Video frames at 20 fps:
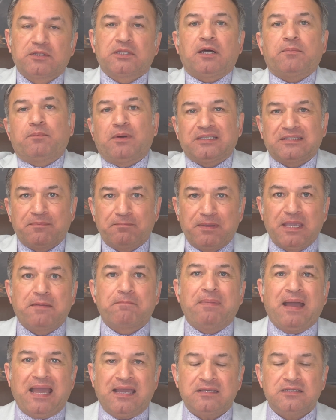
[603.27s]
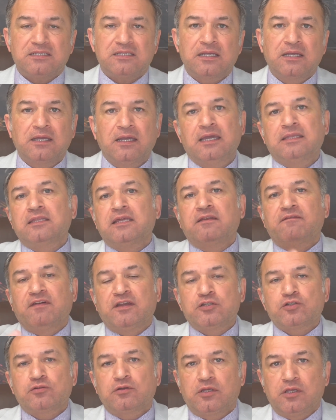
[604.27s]
up by the big banks. And then
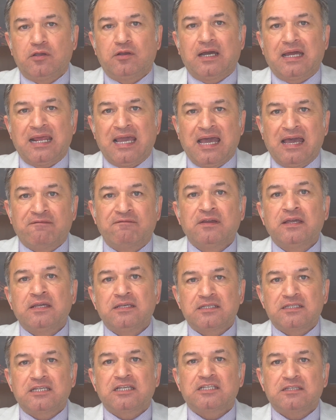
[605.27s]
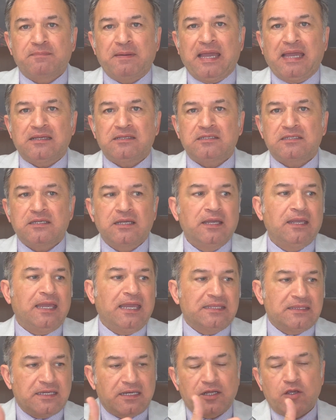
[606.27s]
eventually you're going to have 6 banks.
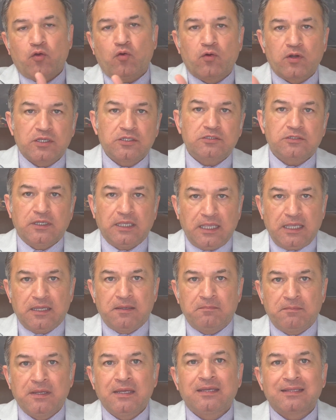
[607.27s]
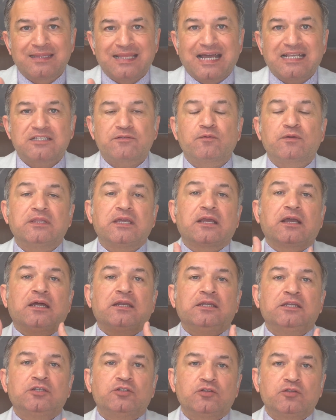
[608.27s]
And then according to him, that's when they're going to
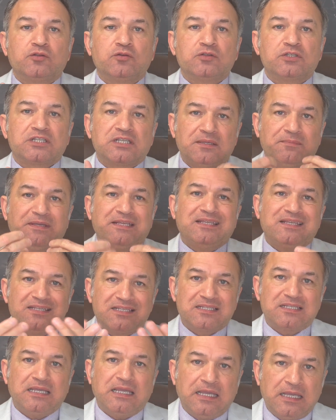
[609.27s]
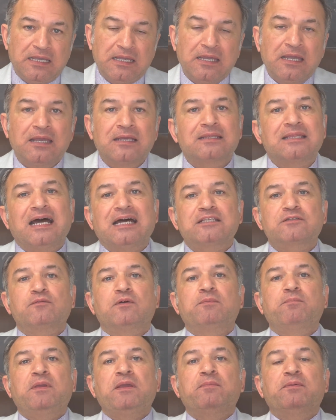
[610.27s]
introduce CBDC. That's where
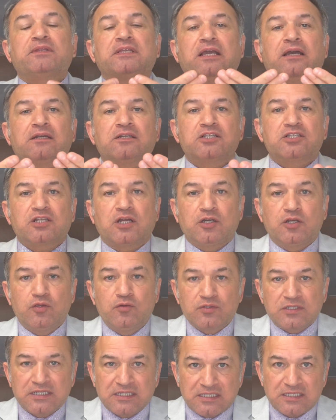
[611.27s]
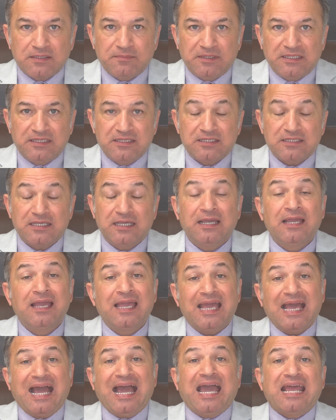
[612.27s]
they're going to start using CBDC.
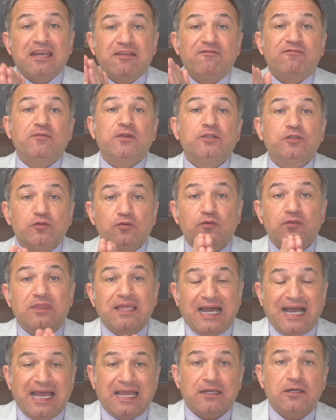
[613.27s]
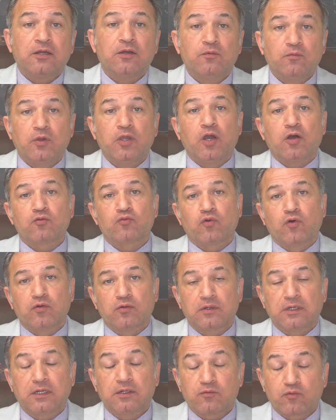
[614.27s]
And if we do that, we are
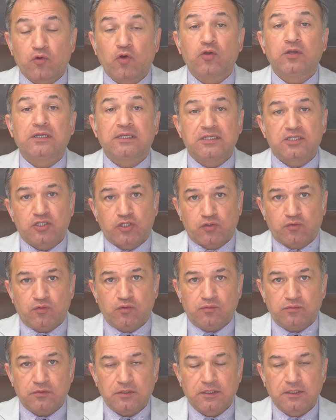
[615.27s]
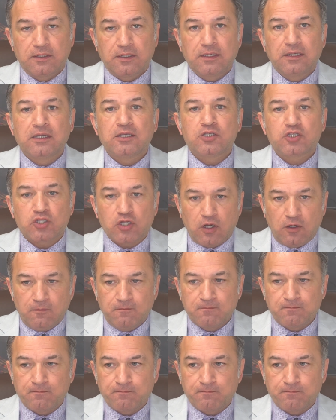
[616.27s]
royally screwed. So